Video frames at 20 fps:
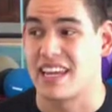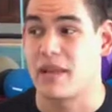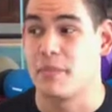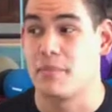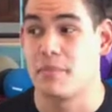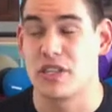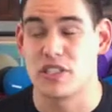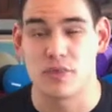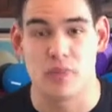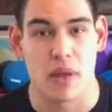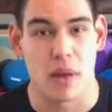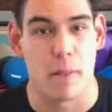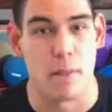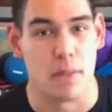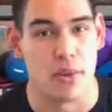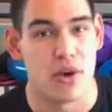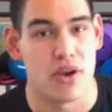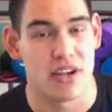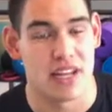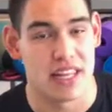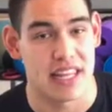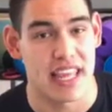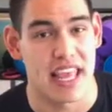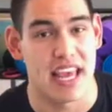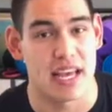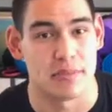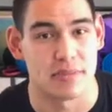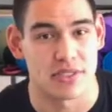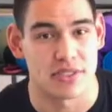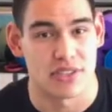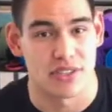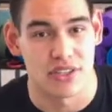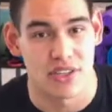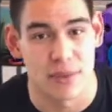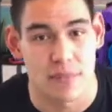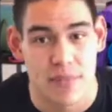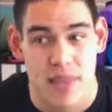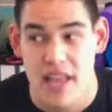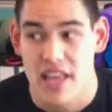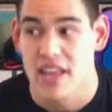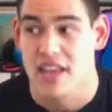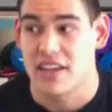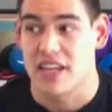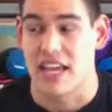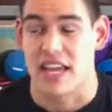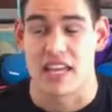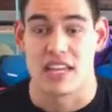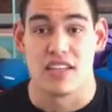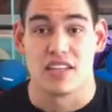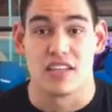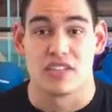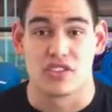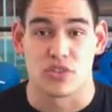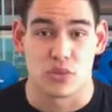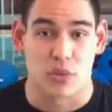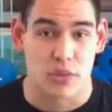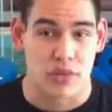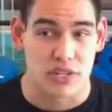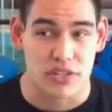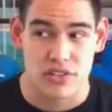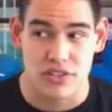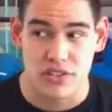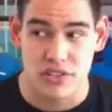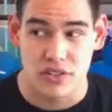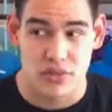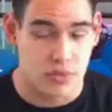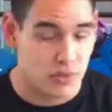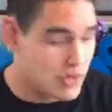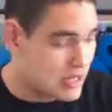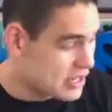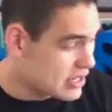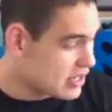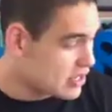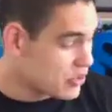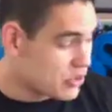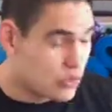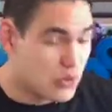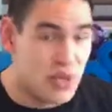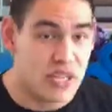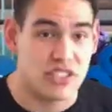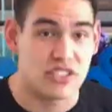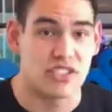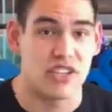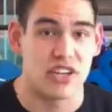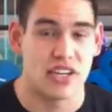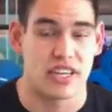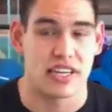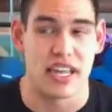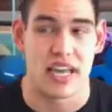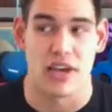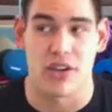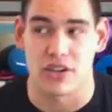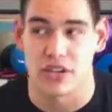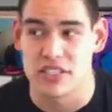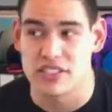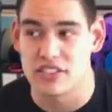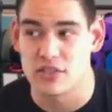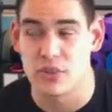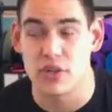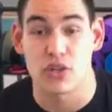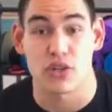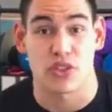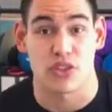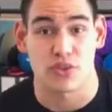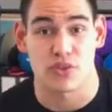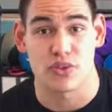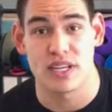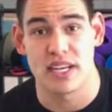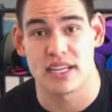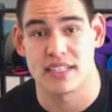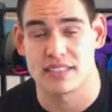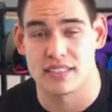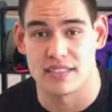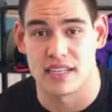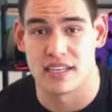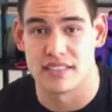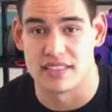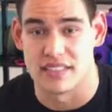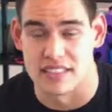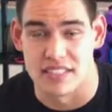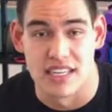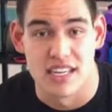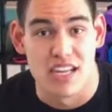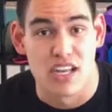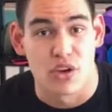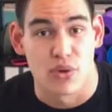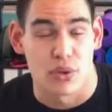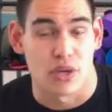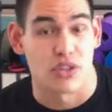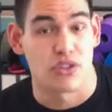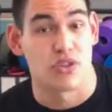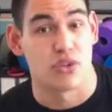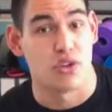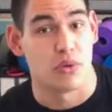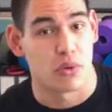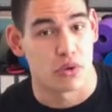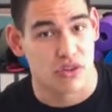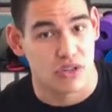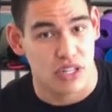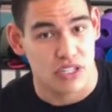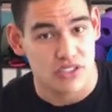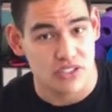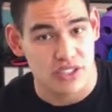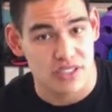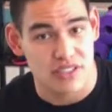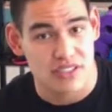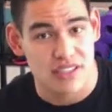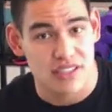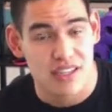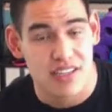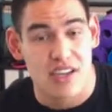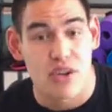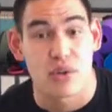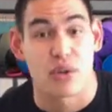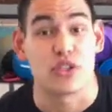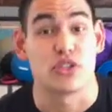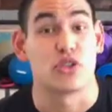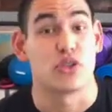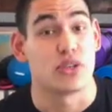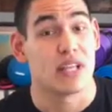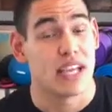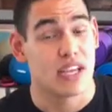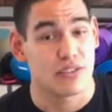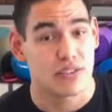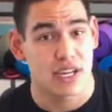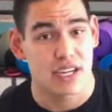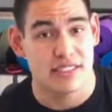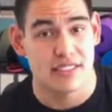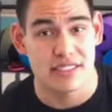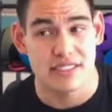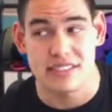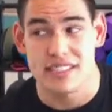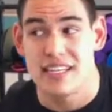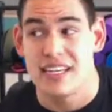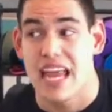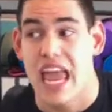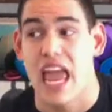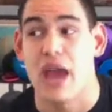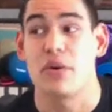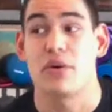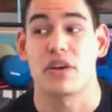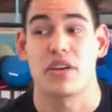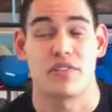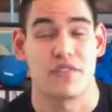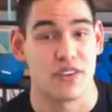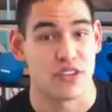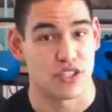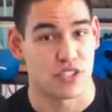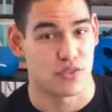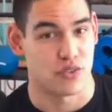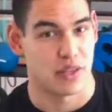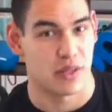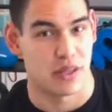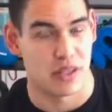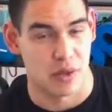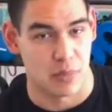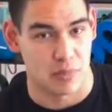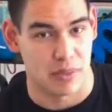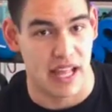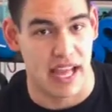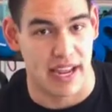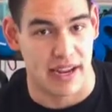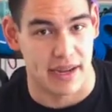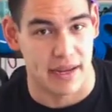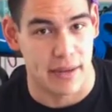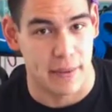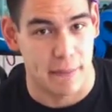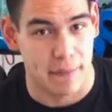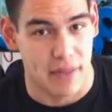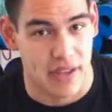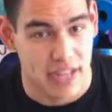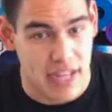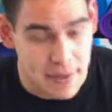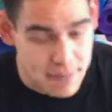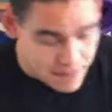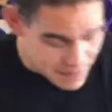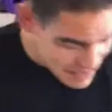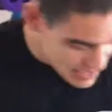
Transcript: getting a much better burn in the abs, all right? Okay, so what we're gonna do, we're gonna do a quick circuit now, all right? So we've got three exercises. We're gonna do normal crunches, we're gonna do leg raises, and we're gonna finish off with a little plank, okay?